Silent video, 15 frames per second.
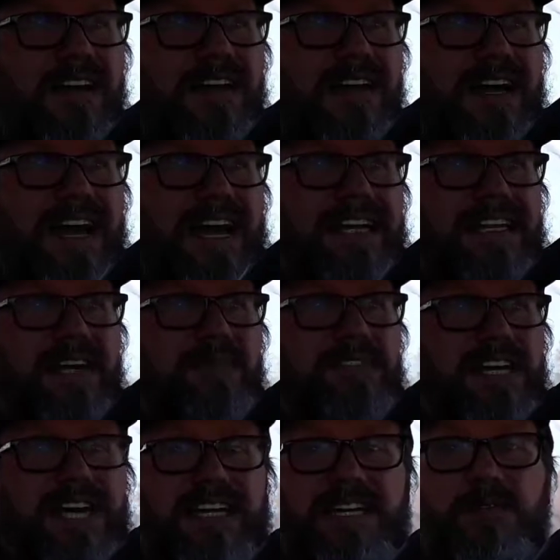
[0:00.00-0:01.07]
had them
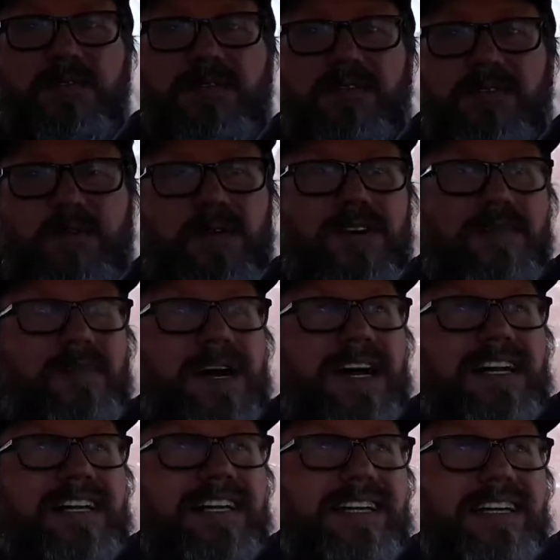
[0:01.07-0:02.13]
check it before
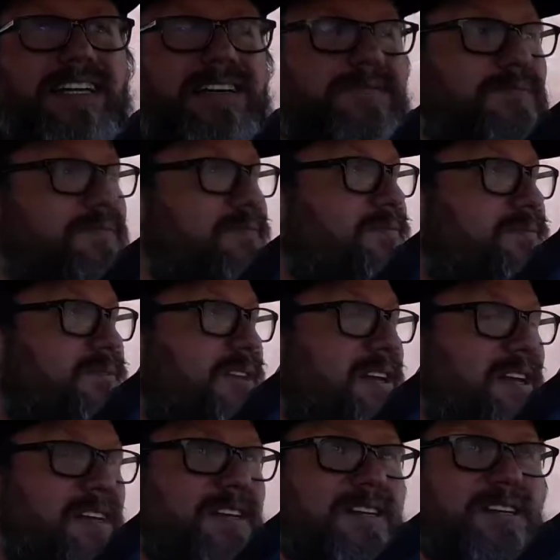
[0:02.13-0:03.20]
bought it.
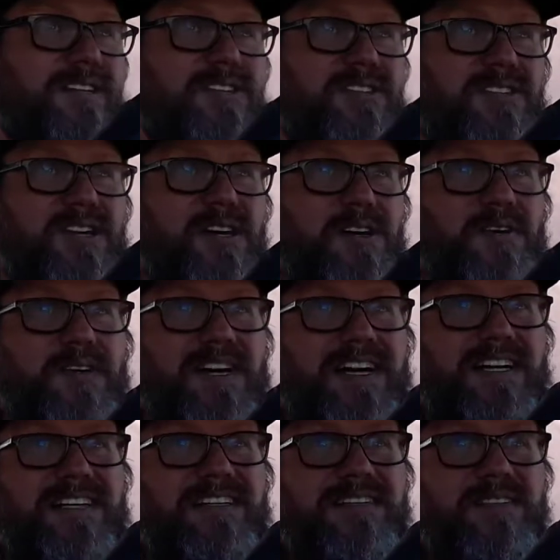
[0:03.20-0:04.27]
So
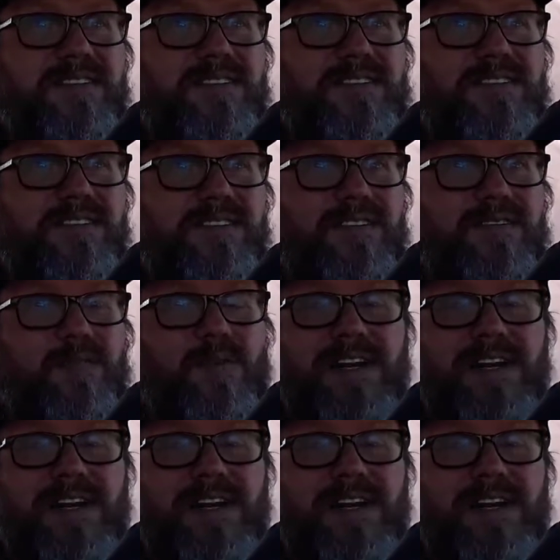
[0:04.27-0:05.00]
uh, I